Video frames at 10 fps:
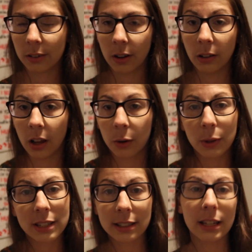Along
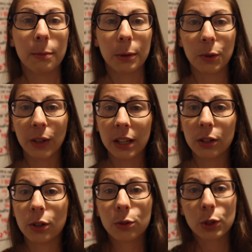with sleep, you need
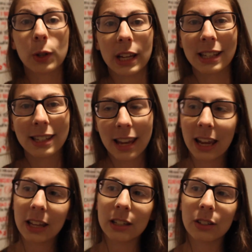nutrients
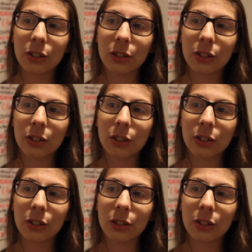and